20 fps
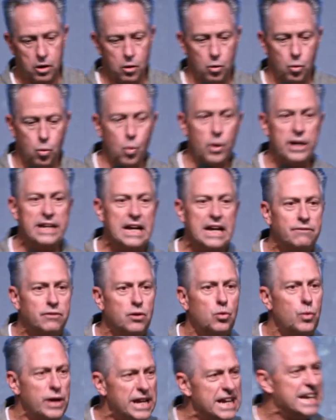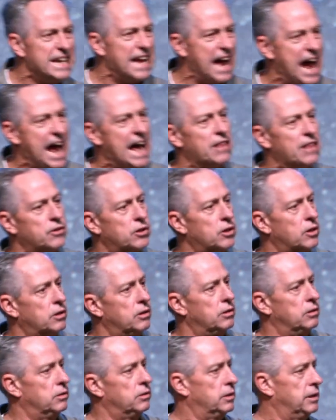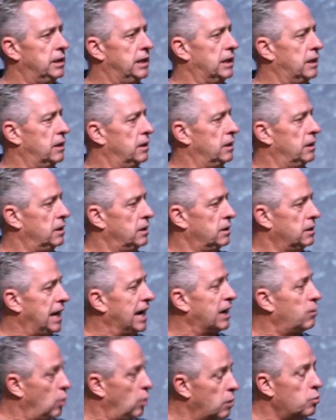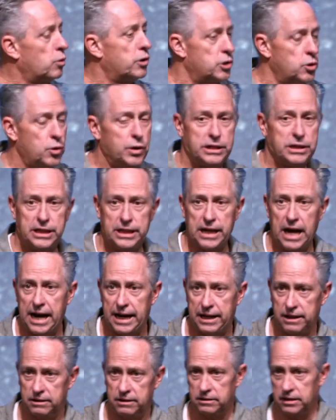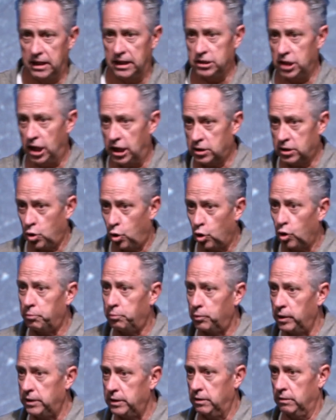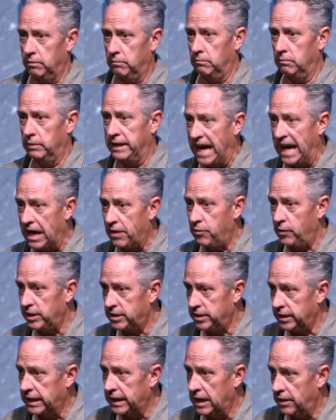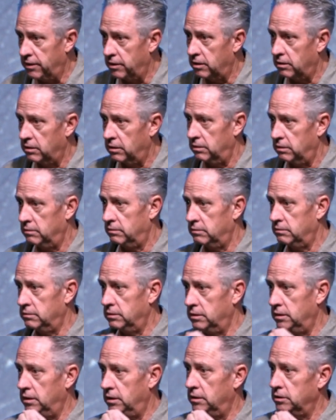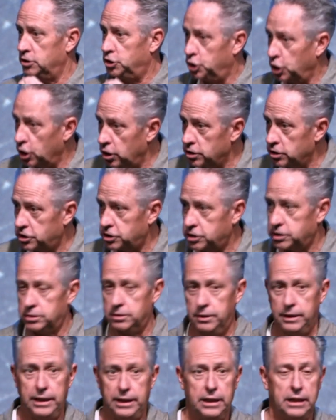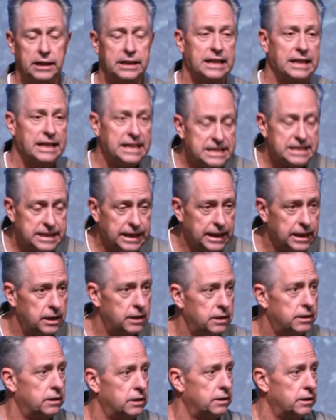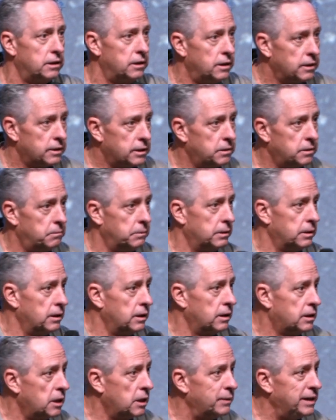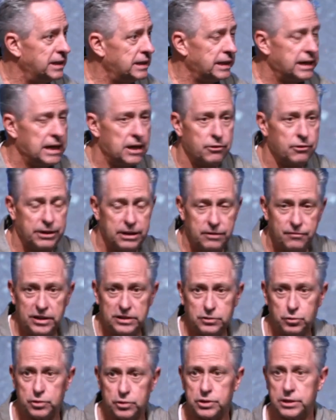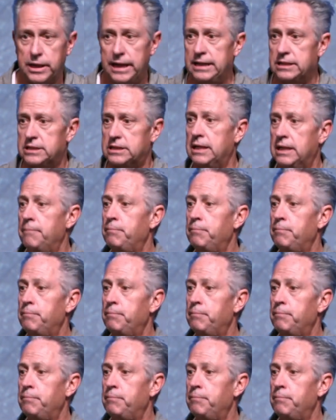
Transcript: Whenever we gather like what we're doing tonight, a, a corporate gathering together, uh, church, the ecclesia, the, the, the coming together, individual saints,